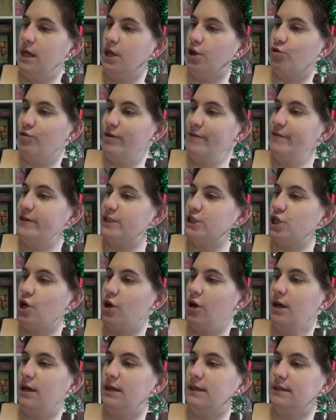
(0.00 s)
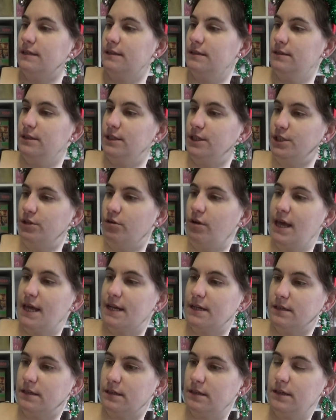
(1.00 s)
Gryffindor, you
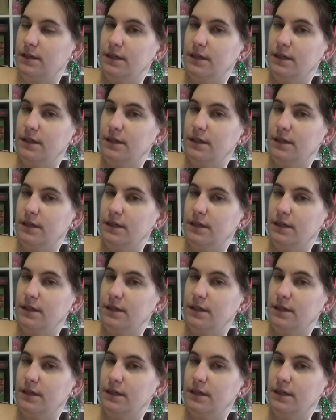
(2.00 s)
can